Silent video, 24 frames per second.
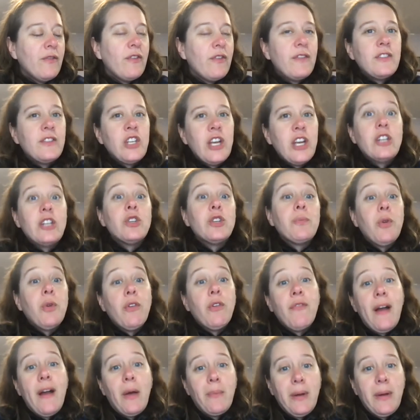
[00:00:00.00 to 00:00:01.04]
change your
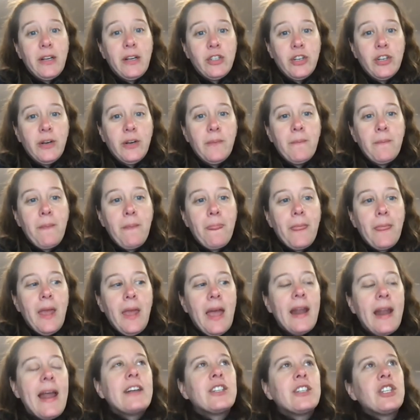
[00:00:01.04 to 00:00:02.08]
profile picture.
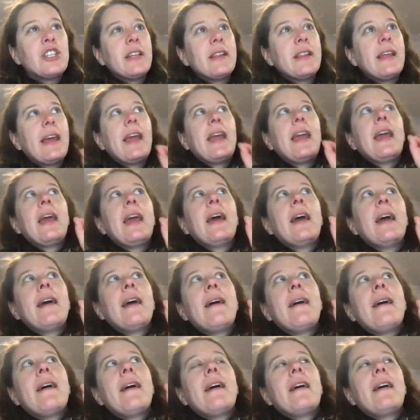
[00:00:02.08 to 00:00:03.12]
And actually
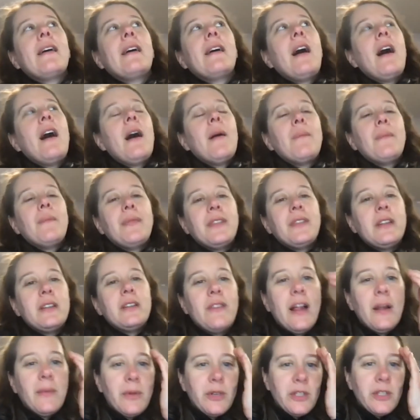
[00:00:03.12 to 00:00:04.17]
the
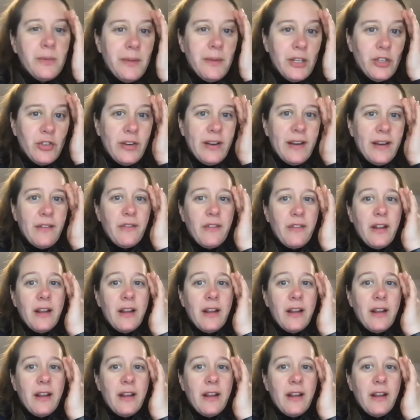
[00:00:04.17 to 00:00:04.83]
developer Dimitri